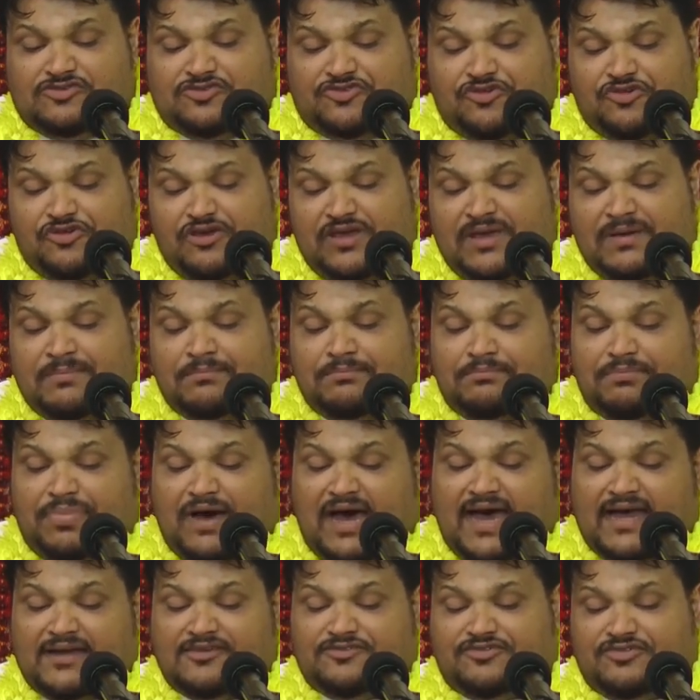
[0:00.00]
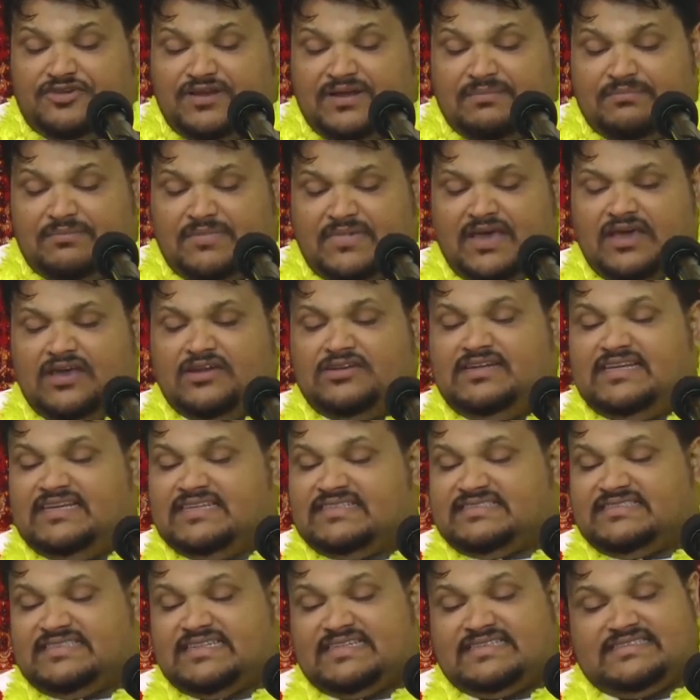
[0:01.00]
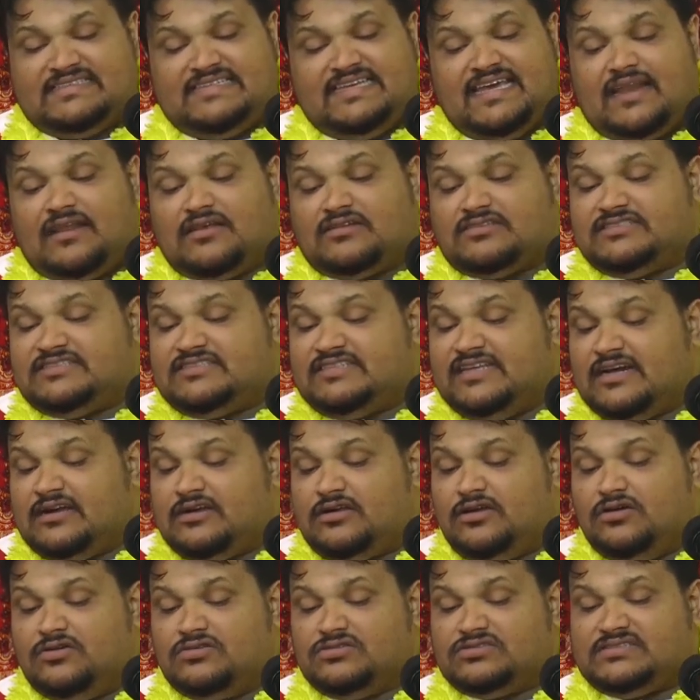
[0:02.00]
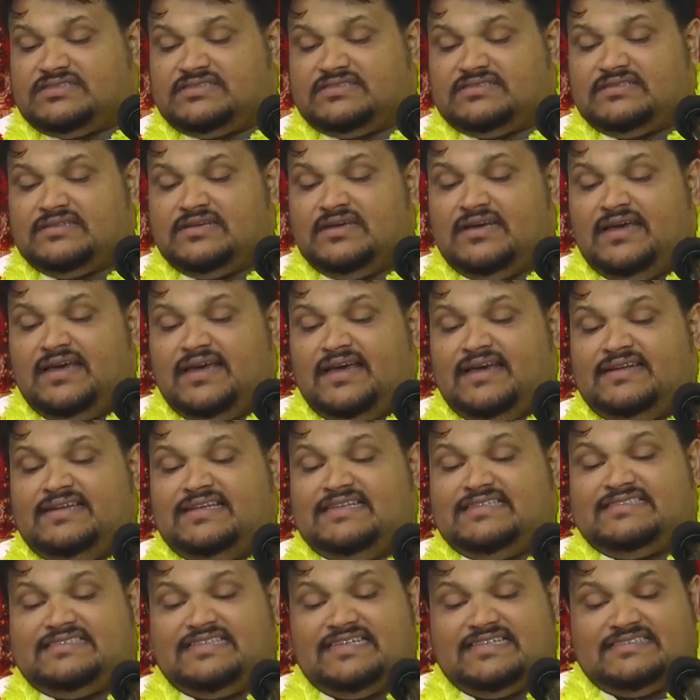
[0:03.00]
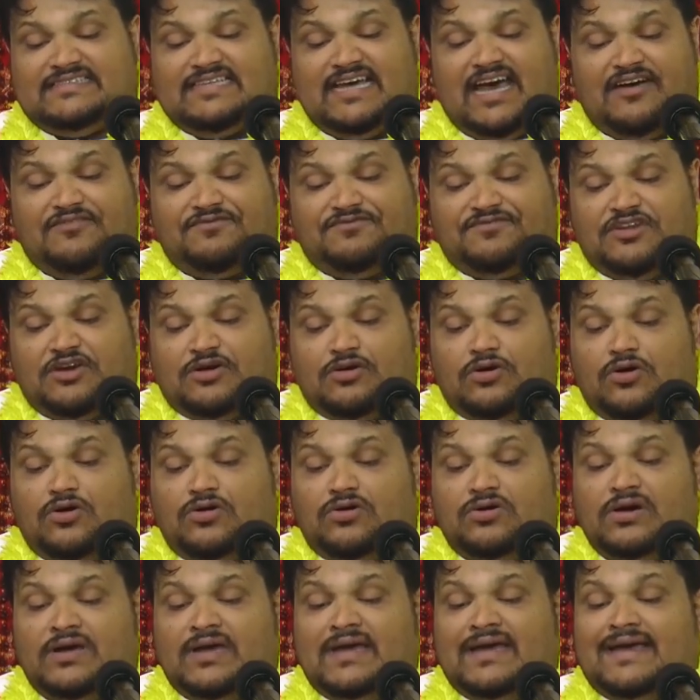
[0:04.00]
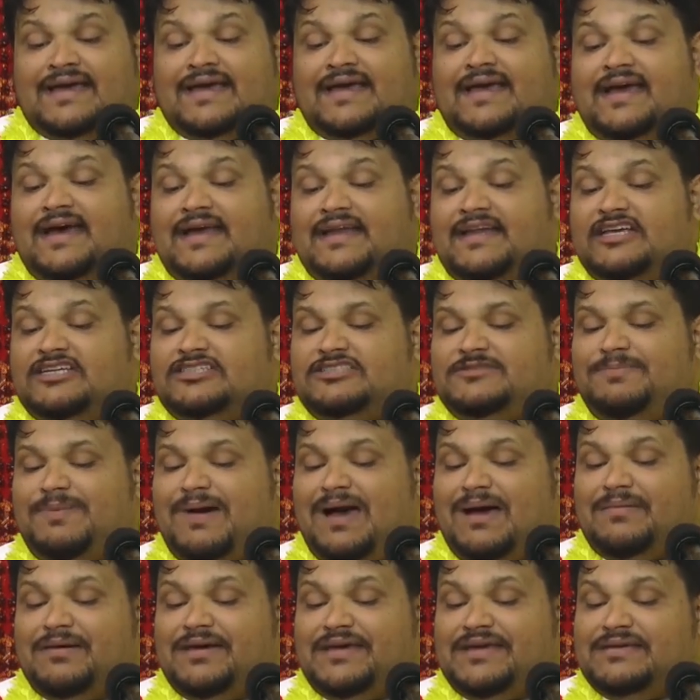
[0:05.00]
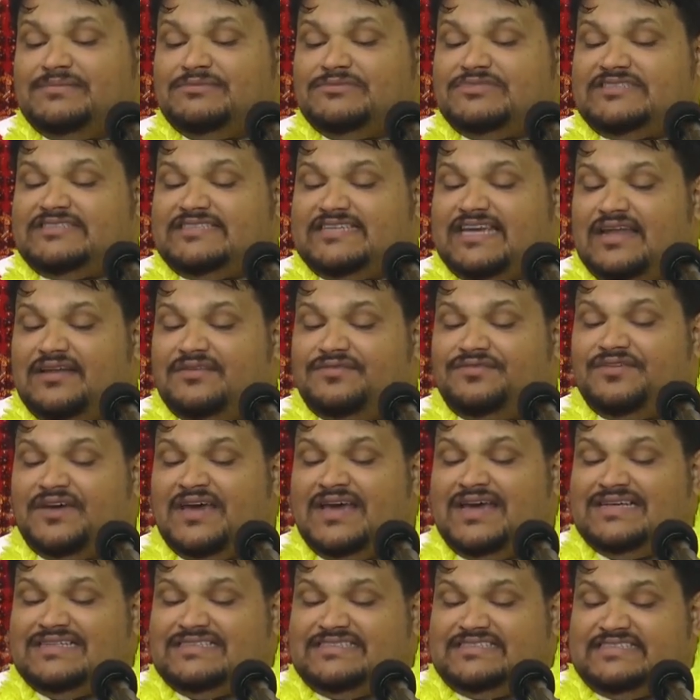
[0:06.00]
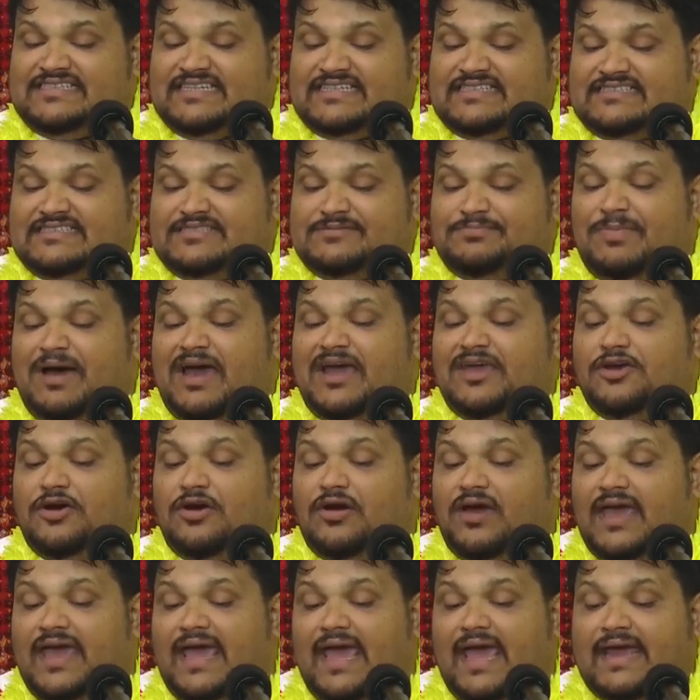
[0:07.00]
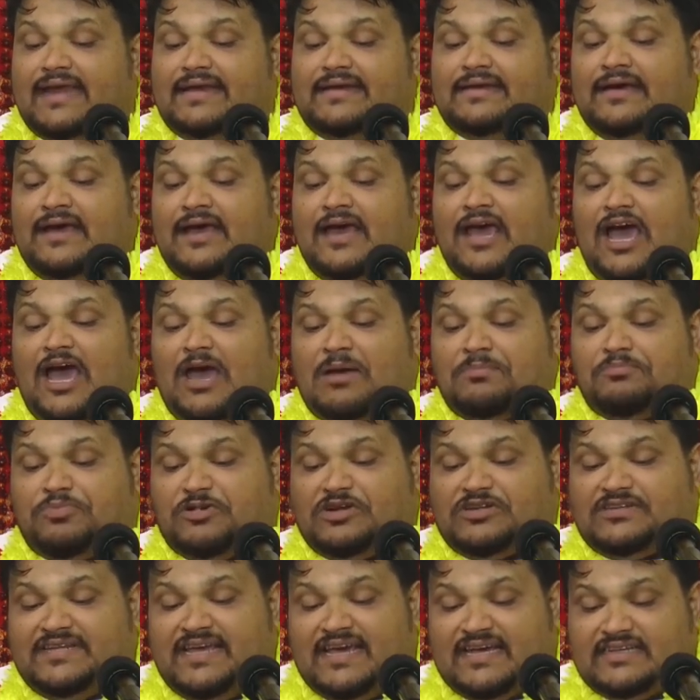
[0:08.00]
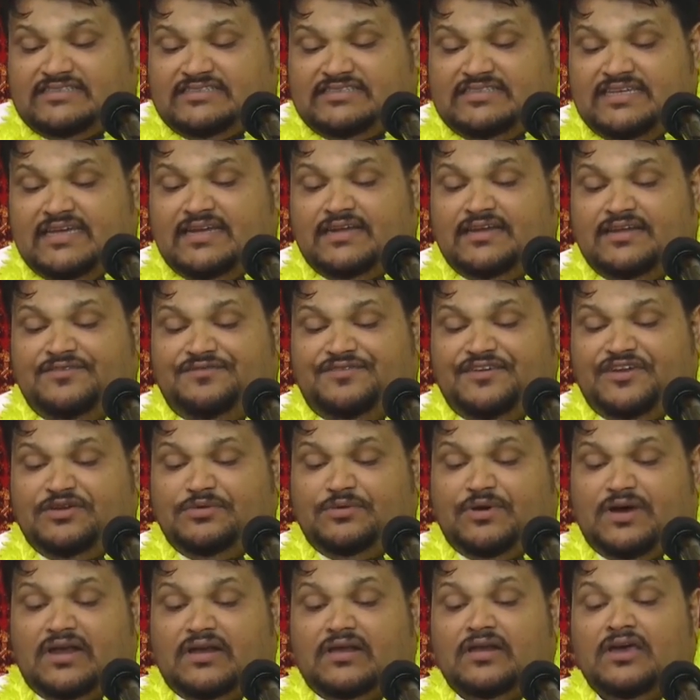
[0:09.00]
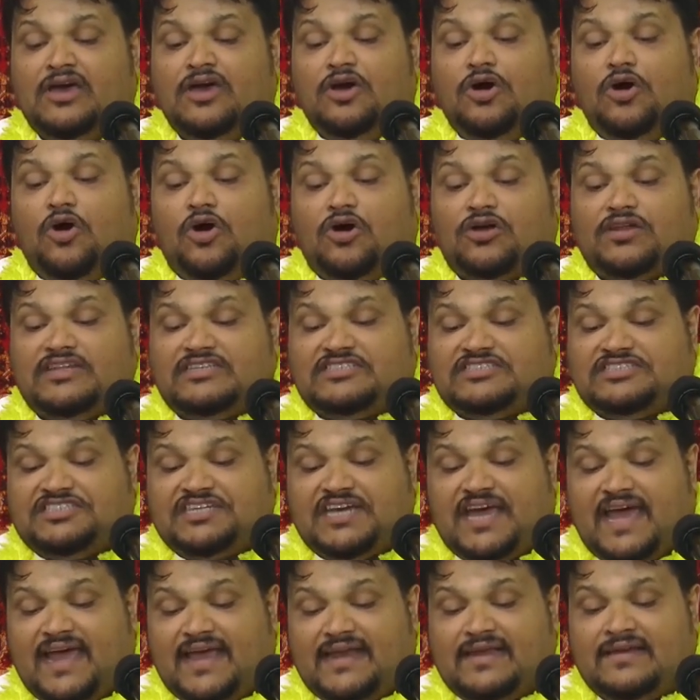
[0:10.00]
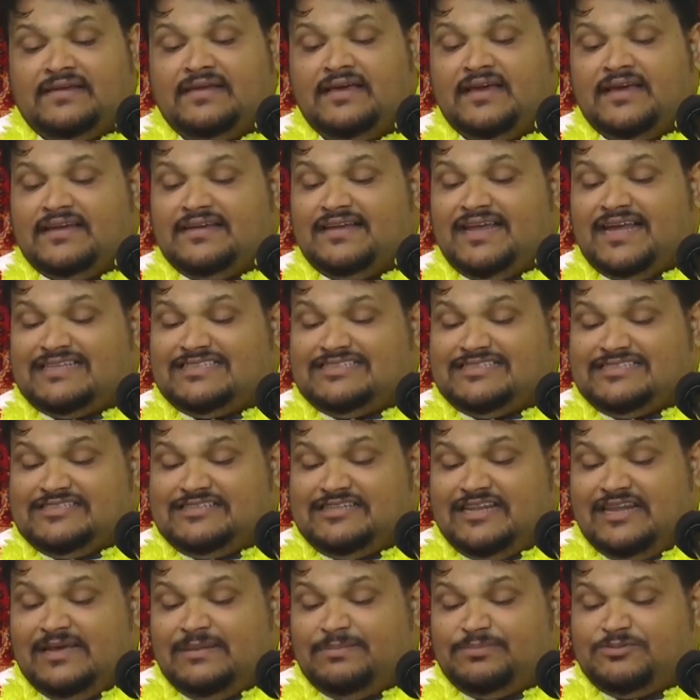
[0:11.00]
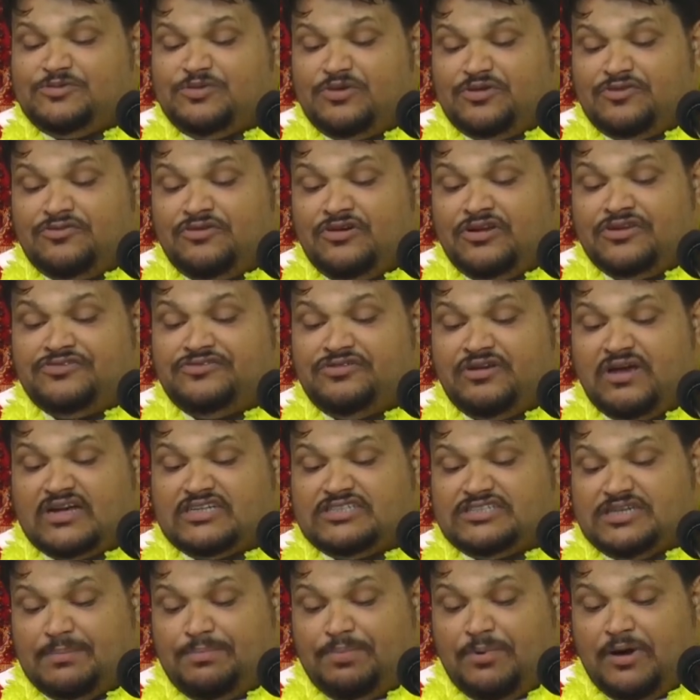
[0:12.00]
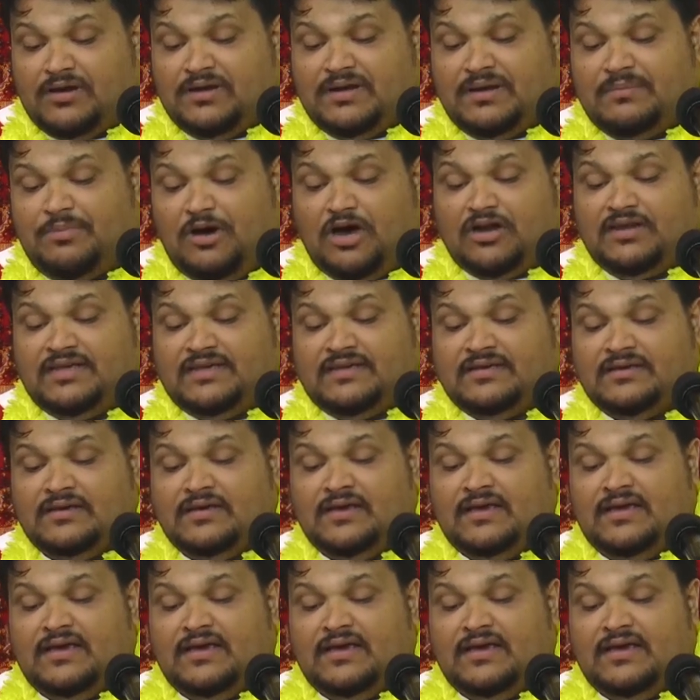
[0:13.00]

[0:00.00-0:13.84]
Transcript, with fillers: dream, bad dream, these things cannot stay close. These things have to go. Ganesh Baba himself sits by your head and protects the individual or the child that sleeps with drugs upon the body